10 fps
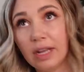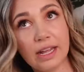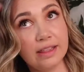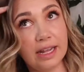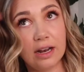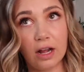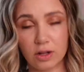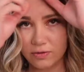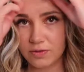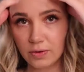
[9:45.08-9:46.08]
And then
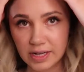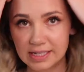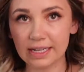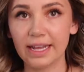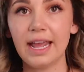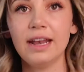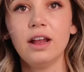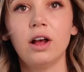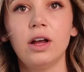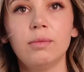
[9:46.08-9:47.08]
I'll focus again
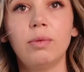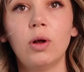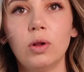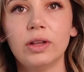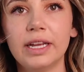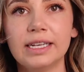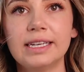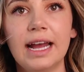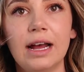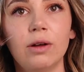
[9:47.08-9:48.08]
on pulling
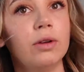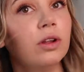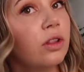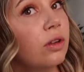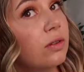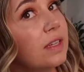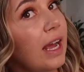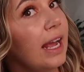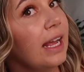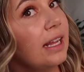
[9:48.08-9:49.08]
down those
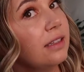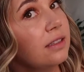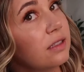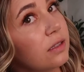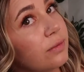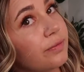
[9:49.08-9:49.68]
ends.